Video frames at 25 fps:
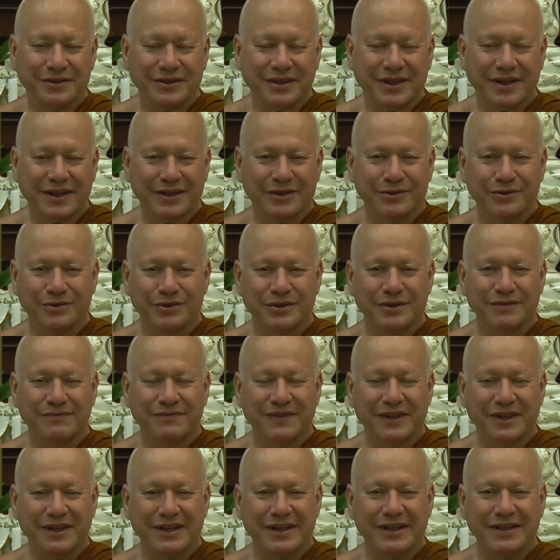I could
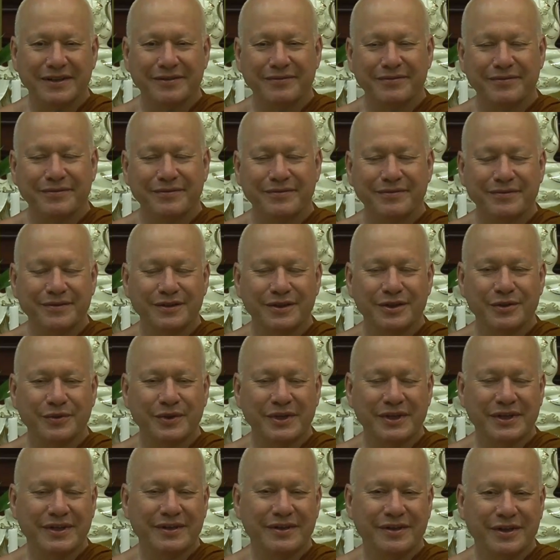survive.
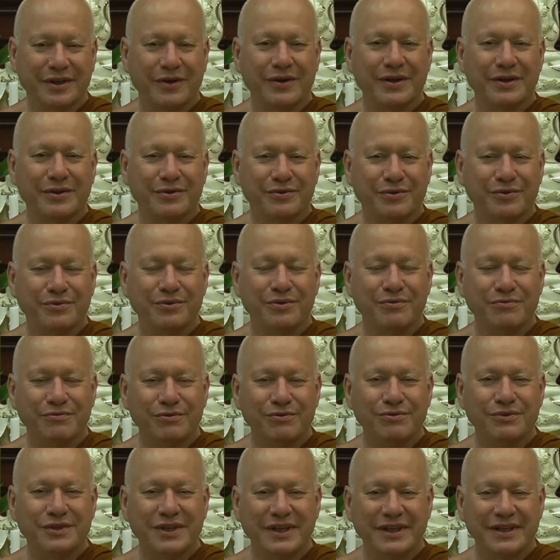Going through
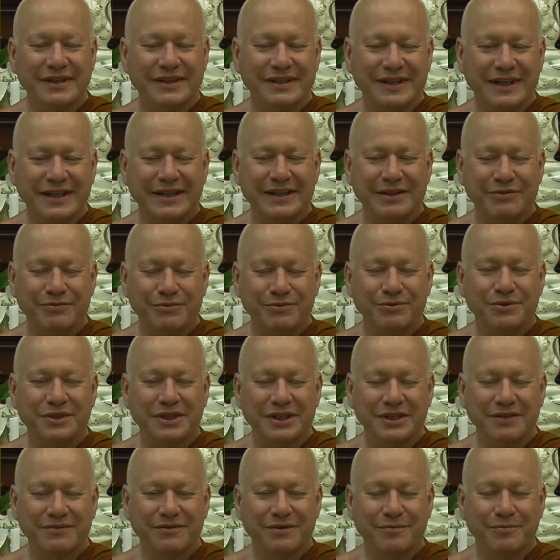the daily
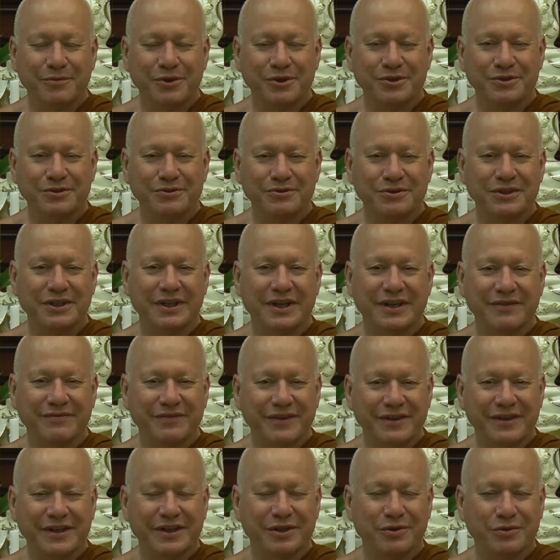routine of the monastery, I
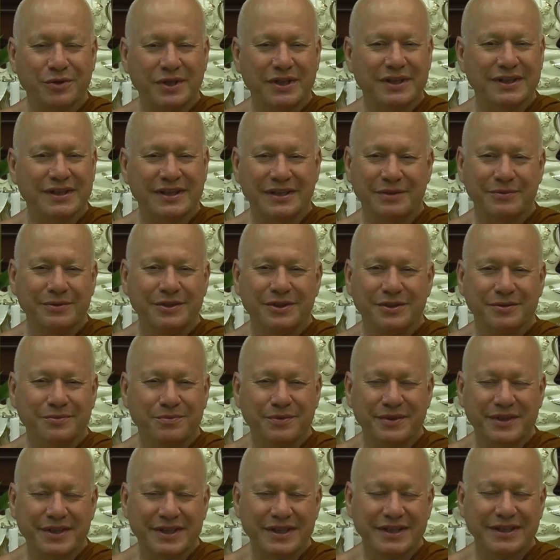very quickly, just
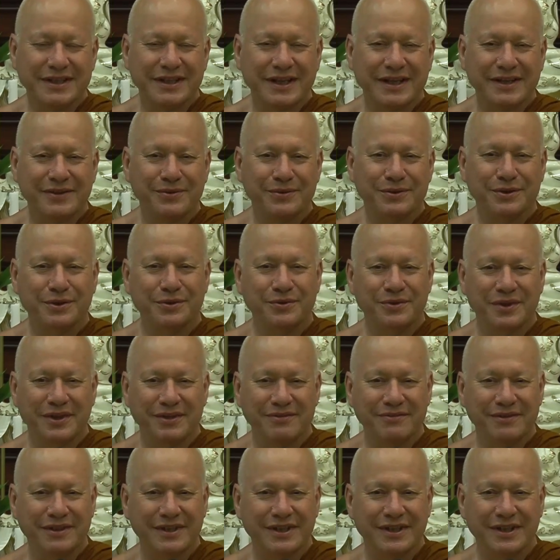within a day or two, I
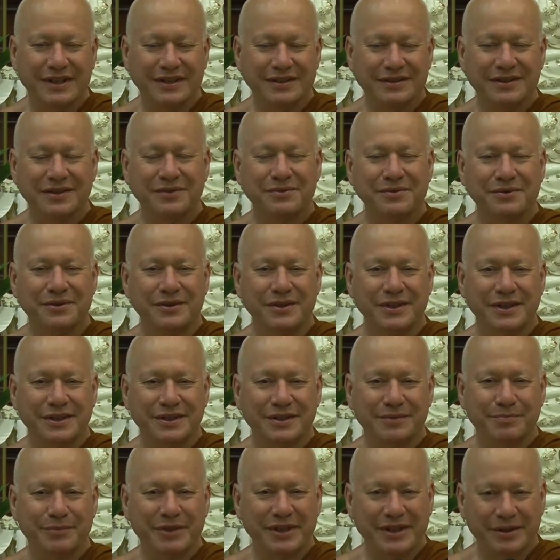realized,
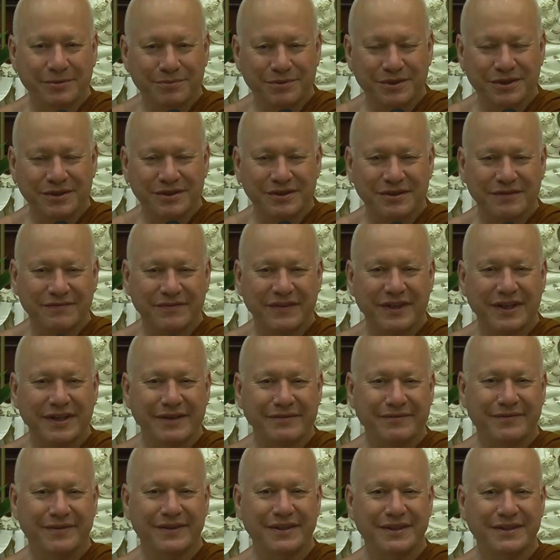I'll be able to
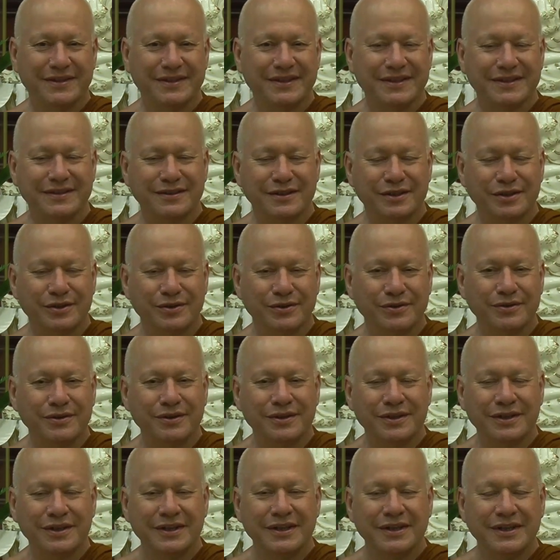survive this. It's
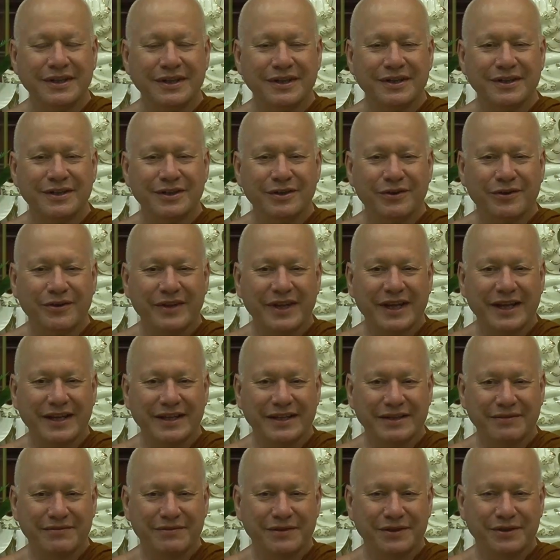not that
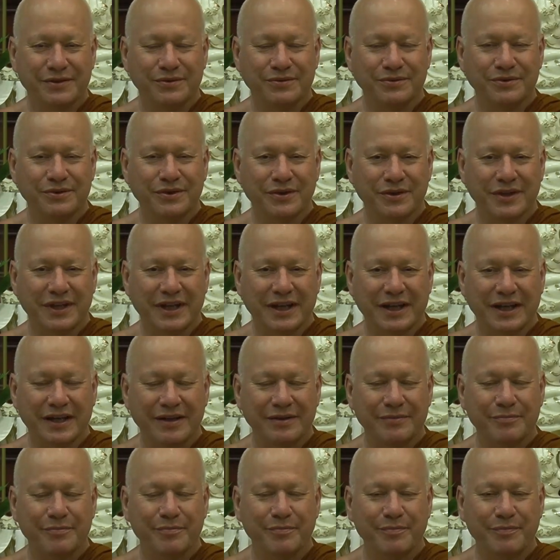difficult, not that
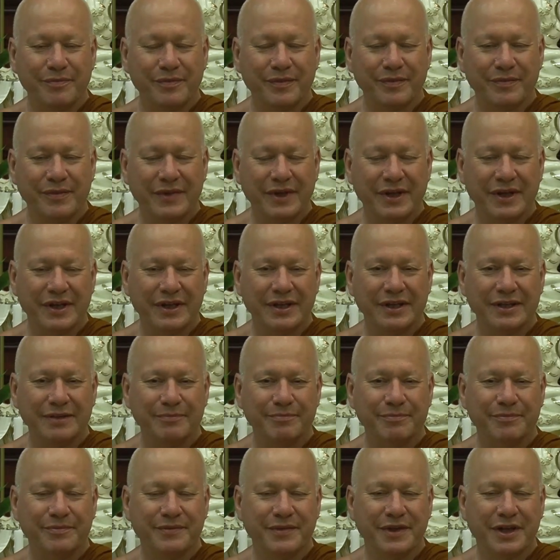
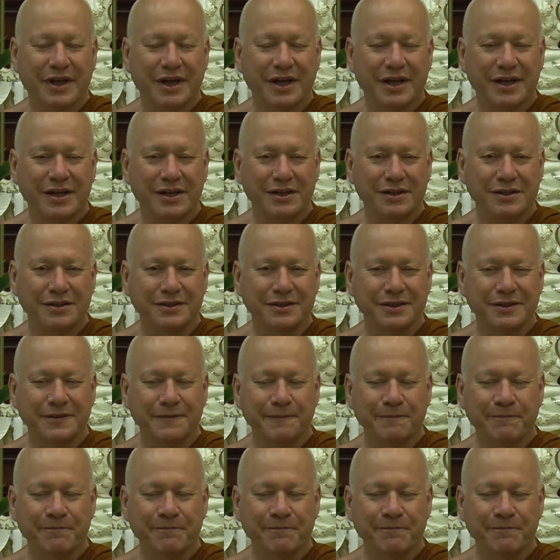hard.